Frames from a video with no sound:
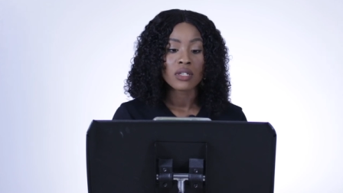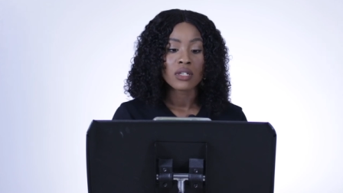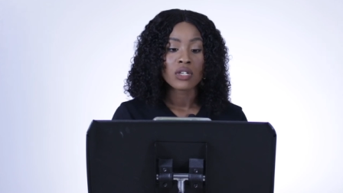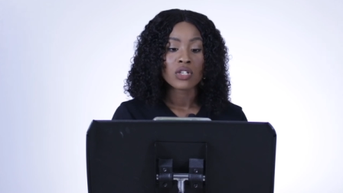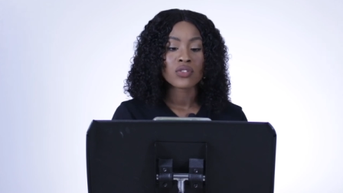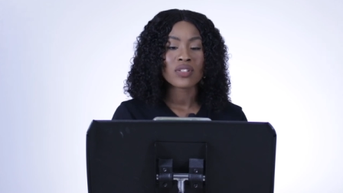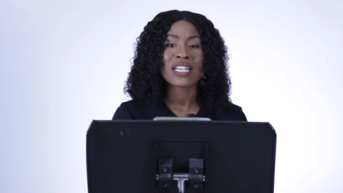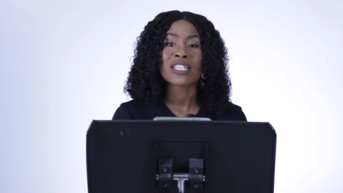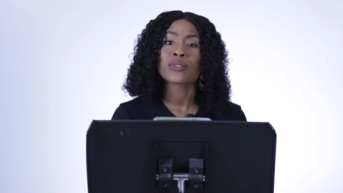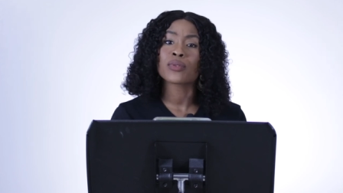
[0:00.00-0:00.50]

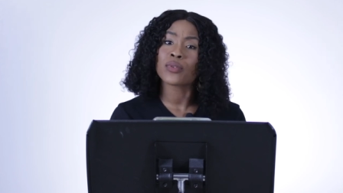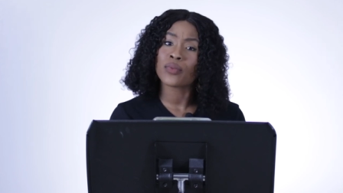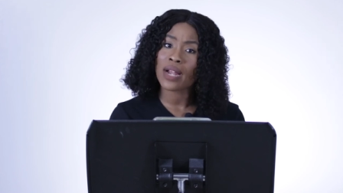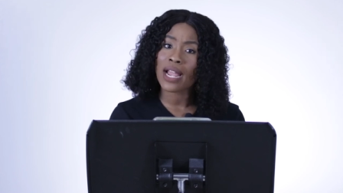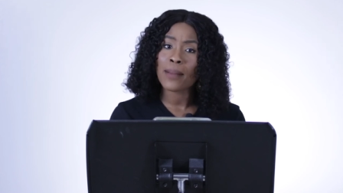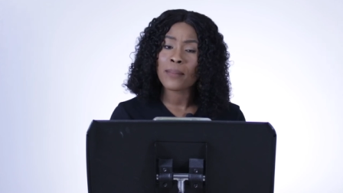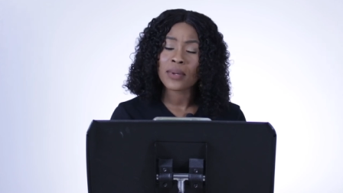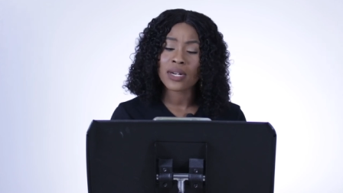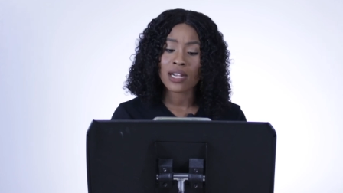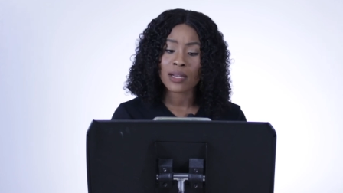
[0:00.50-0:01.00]
So, as we
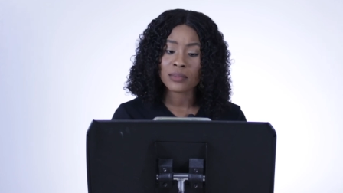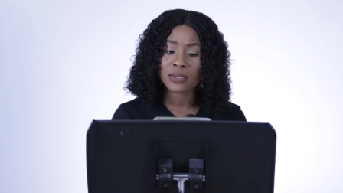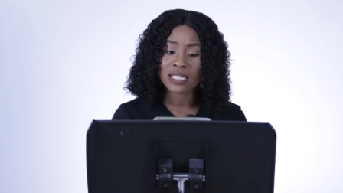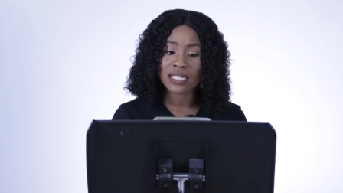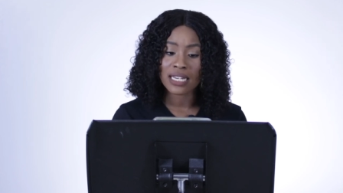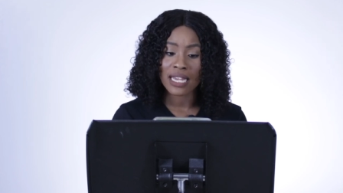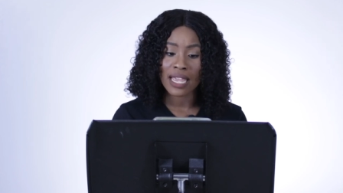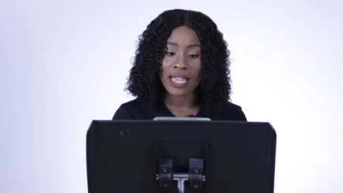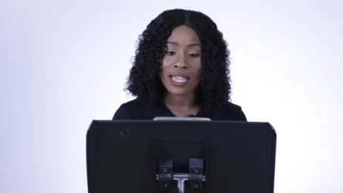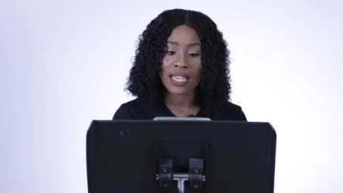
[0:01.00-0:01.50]
wrap it up
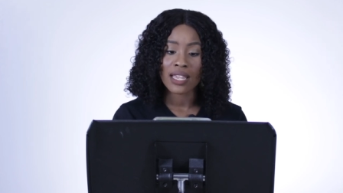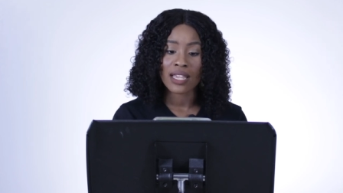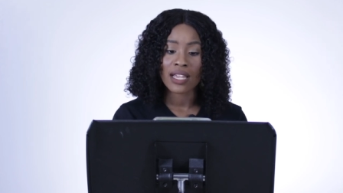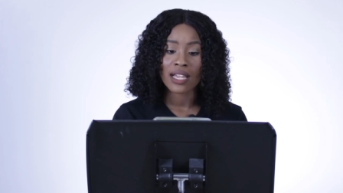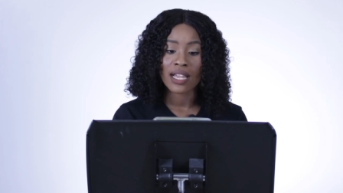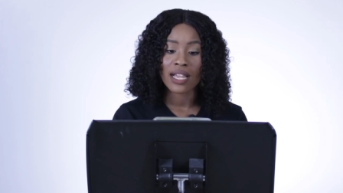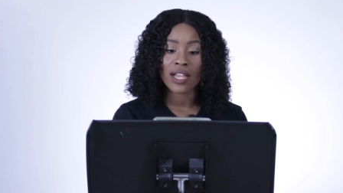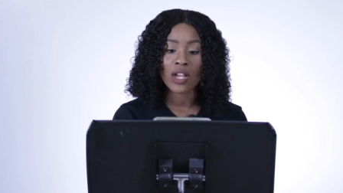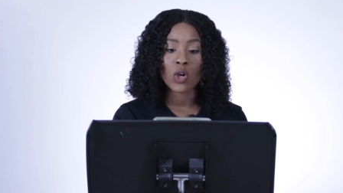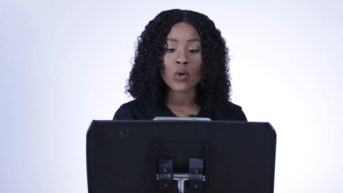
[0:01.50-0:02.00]
today,
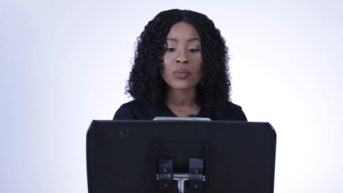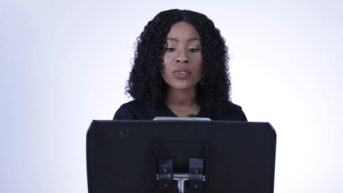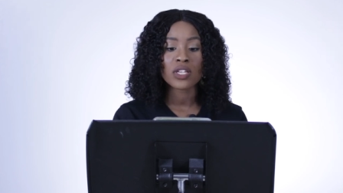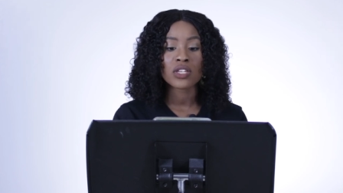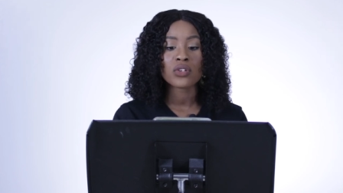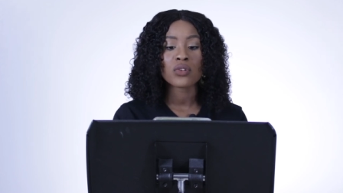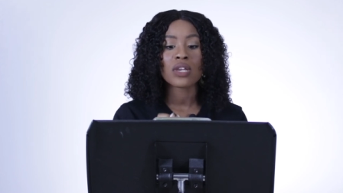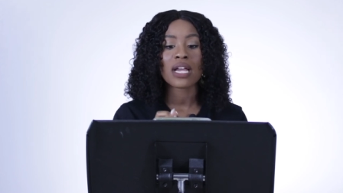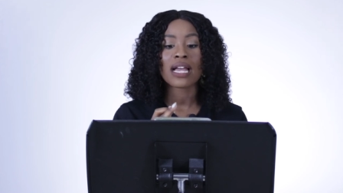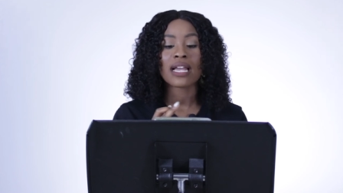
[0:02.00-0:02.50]
I hope
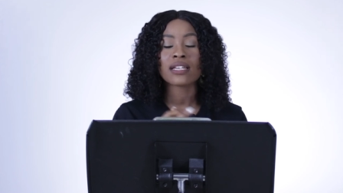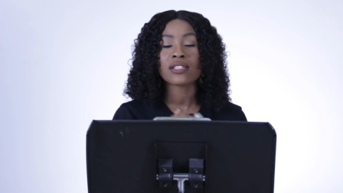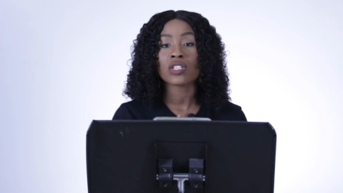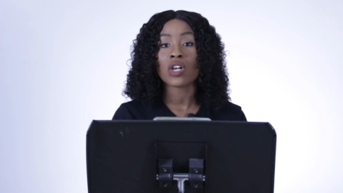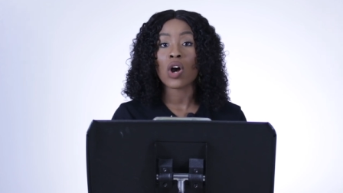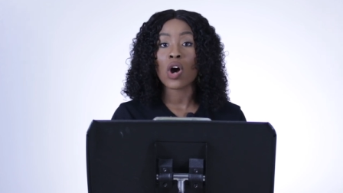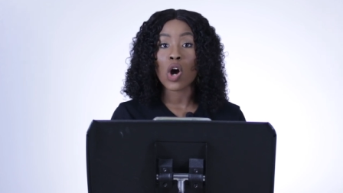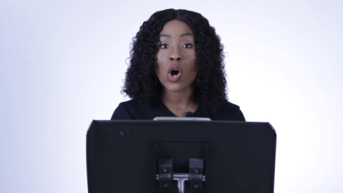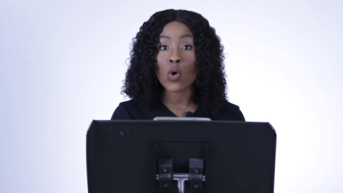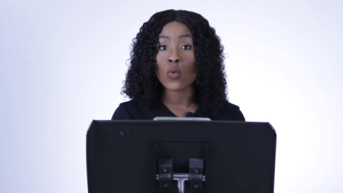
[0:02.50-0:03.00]
that you guys
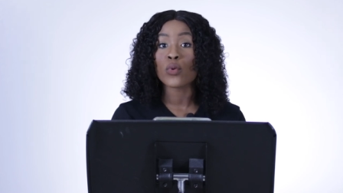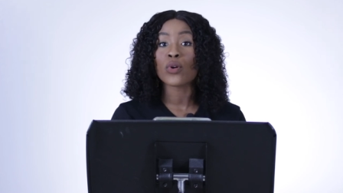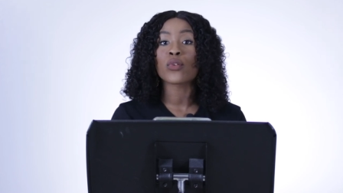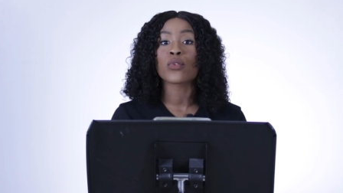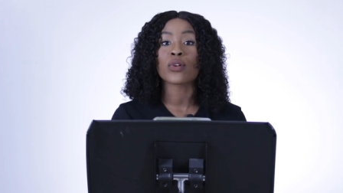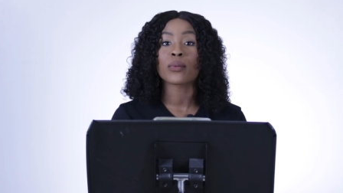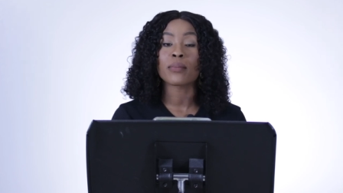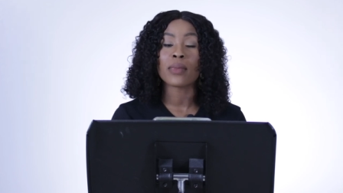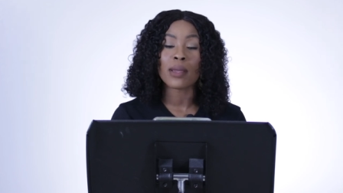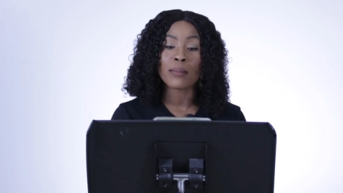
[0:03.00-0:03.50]
all will
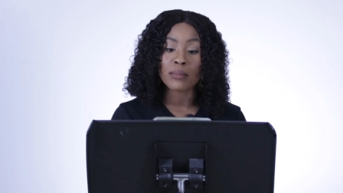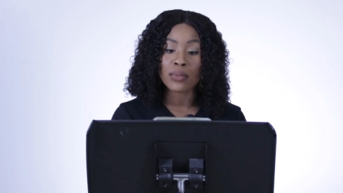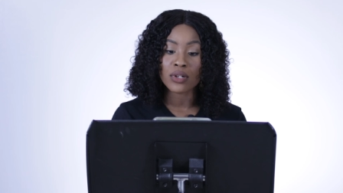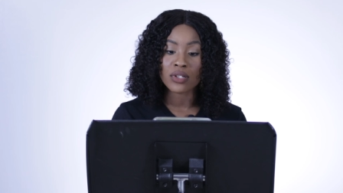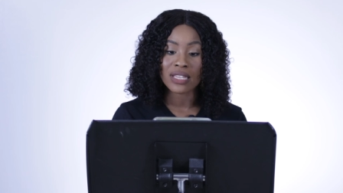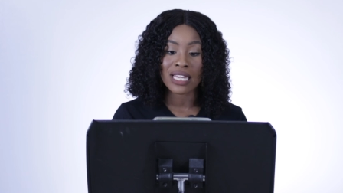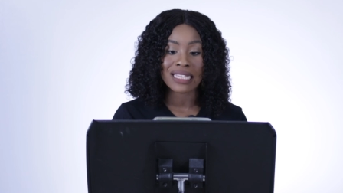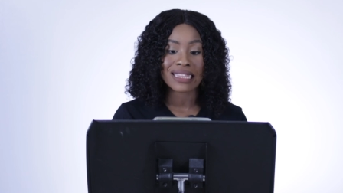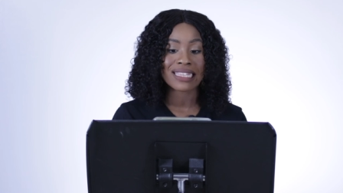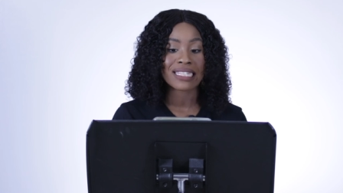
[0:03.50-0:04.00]

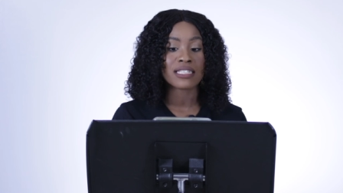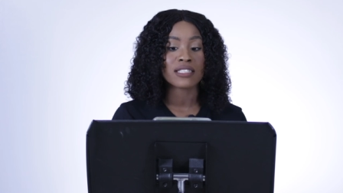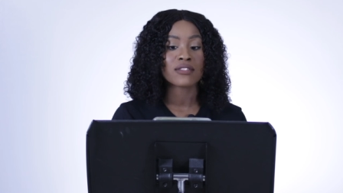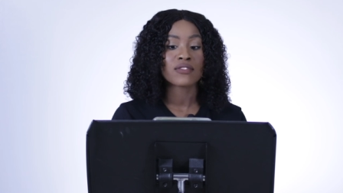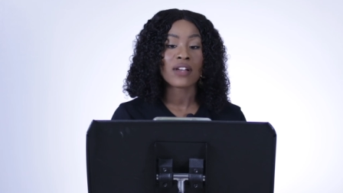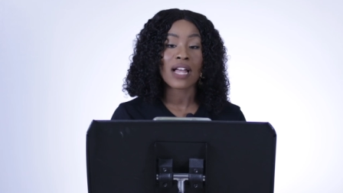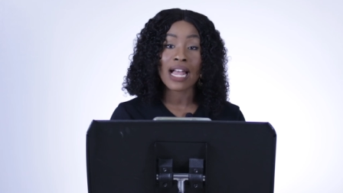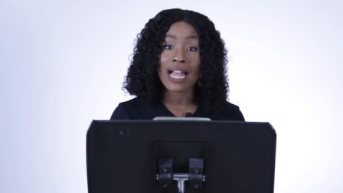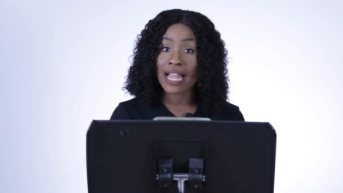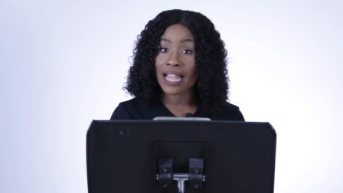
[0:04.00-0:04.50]
remember that these
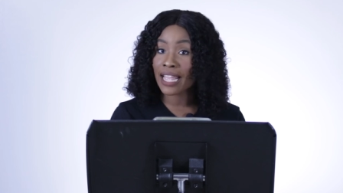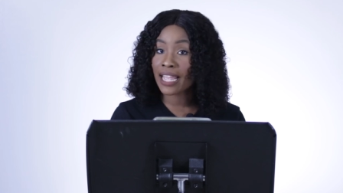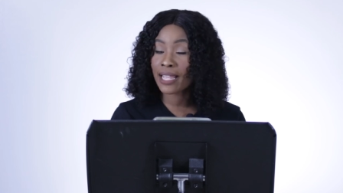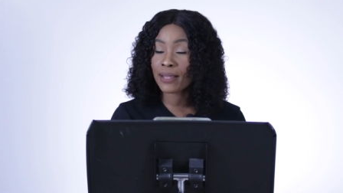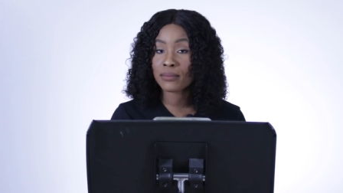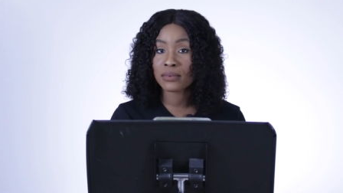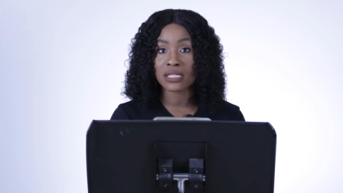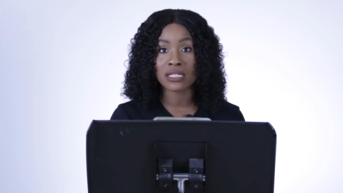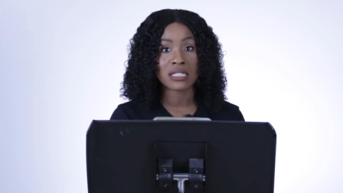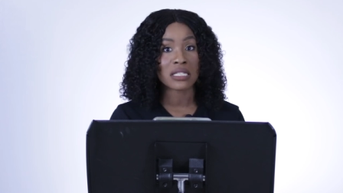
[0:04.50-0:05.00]

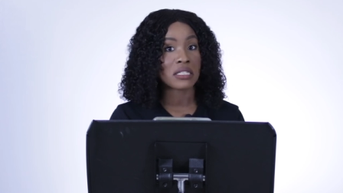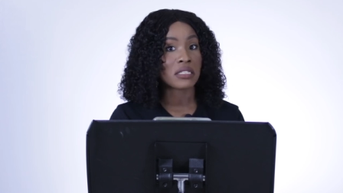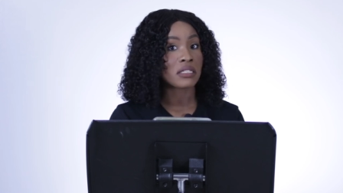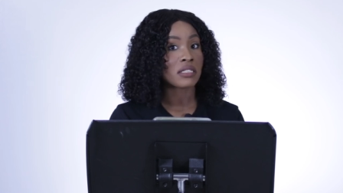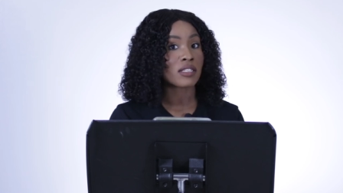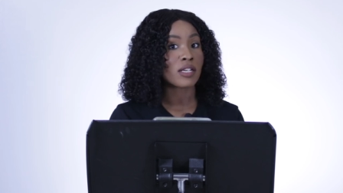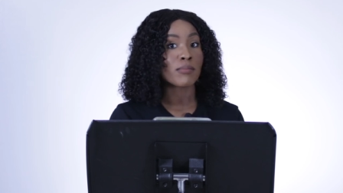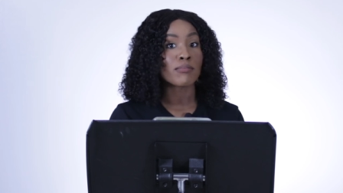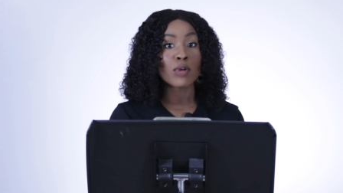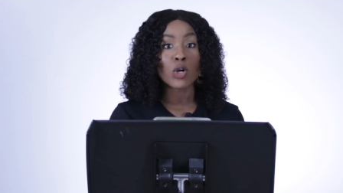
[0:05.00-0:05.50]
vibes,
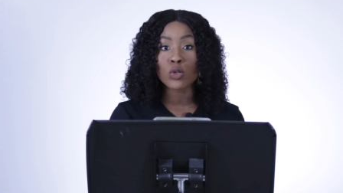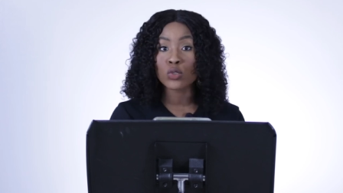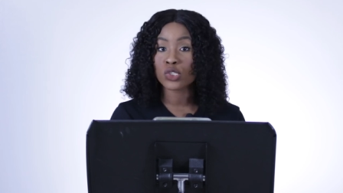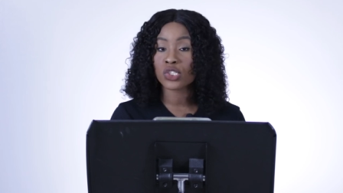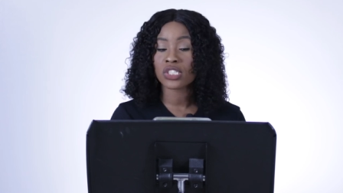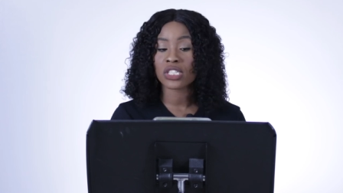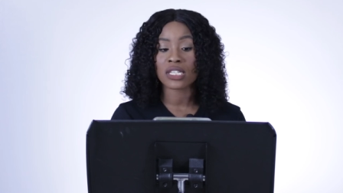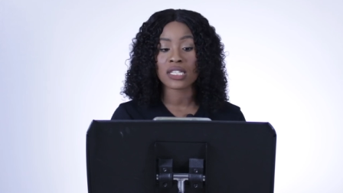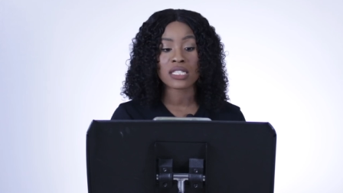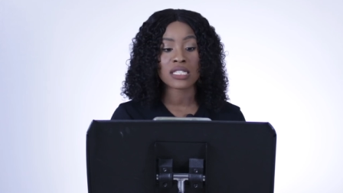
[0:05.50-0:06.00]
these
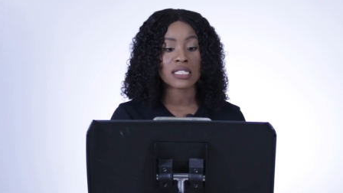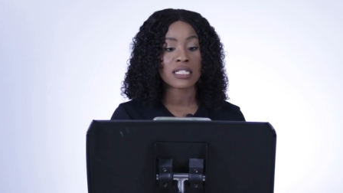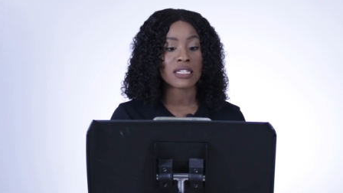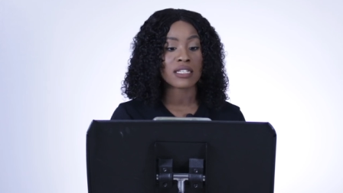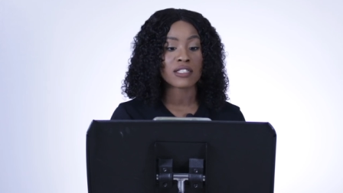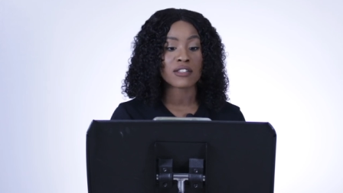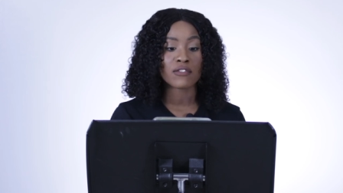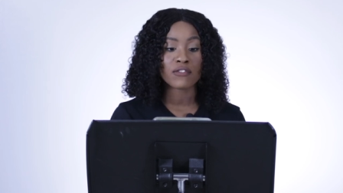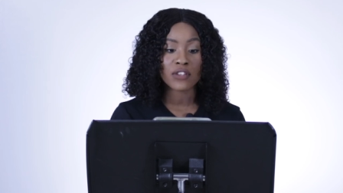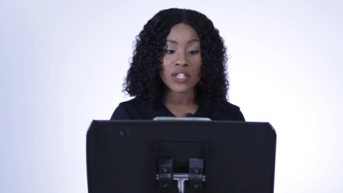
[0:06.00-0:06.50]
emotions,
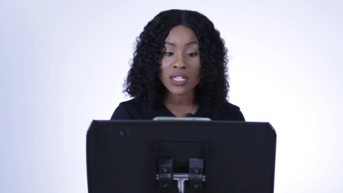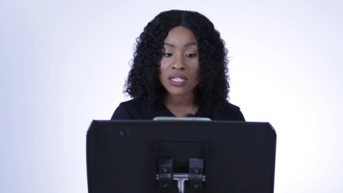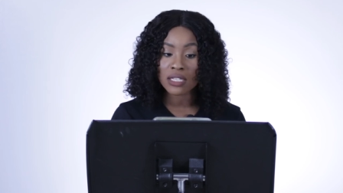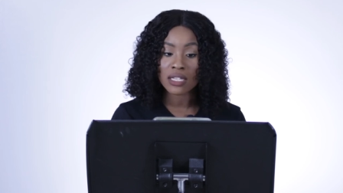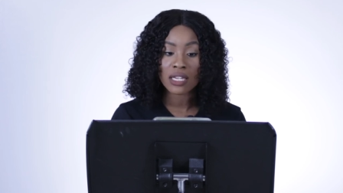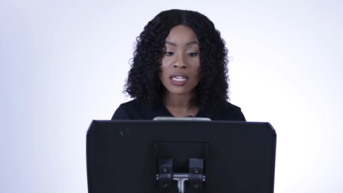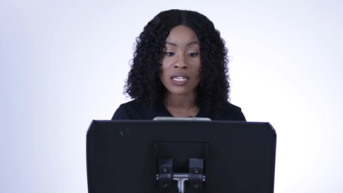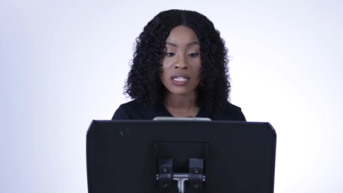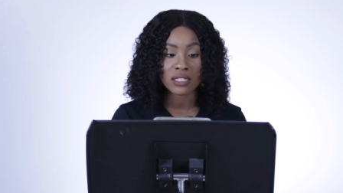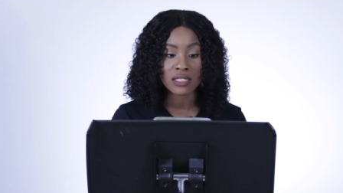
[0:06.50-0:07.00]
these
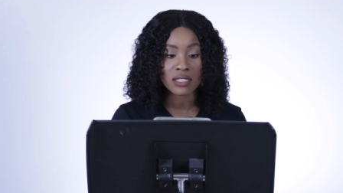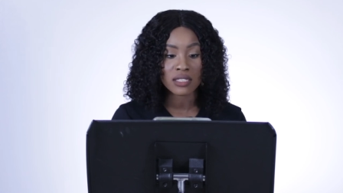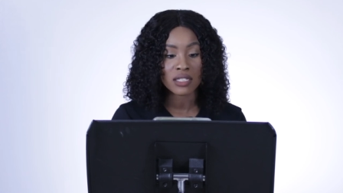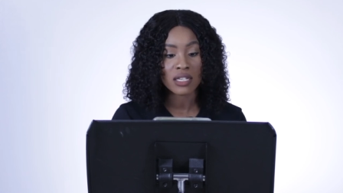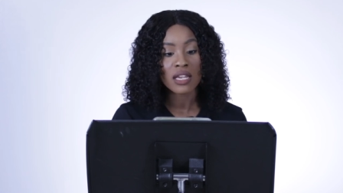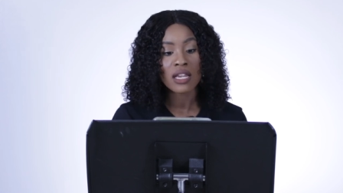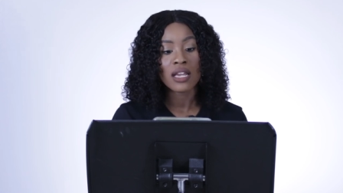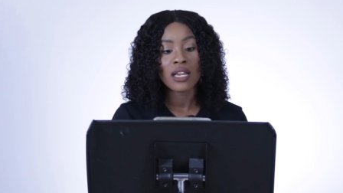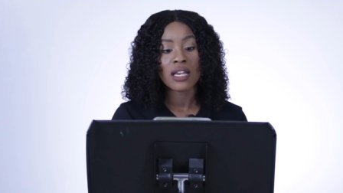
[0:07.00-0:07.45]
feelings,